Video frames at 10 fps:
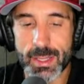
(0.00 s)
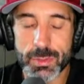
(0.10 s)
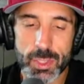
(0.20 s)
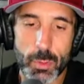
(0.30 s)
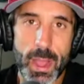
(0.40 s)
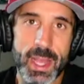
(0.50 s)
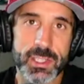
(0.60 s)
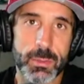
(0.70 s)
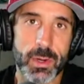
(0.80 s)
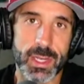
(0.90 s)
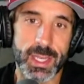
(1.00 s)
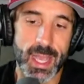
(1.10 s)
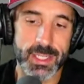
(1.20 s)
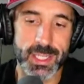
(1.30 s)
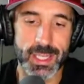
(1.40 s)
was so passionate about it. He
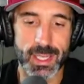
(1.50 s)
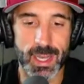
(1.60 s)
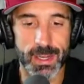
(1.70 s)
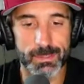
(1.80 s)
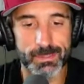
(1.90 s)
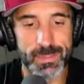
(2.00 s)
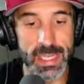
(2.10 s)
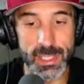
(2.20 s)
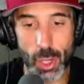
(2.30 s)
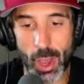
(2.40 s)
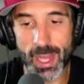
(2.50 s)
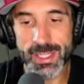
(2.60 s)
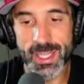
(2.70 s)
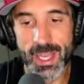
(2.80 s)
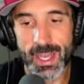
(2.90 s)
actually um, he
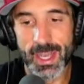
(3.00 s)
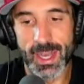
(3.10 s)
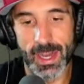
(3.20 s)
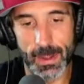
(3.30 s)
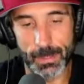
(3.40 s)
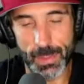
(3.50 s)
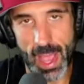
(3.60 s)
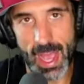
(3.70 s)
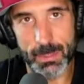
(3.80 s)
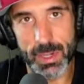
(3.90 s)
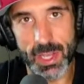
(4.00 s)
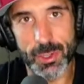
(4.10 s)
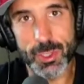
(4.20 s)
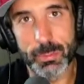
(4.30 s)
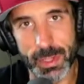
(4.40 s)
taught um, that, but he
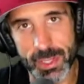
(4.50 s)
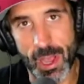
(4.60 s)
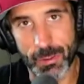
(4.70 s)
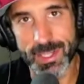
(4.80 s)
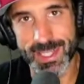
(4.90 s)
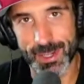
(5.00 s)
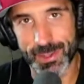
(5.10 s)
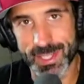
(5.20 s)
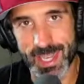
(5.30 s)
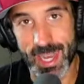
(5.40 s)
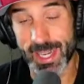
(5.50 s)
also built houses on the side.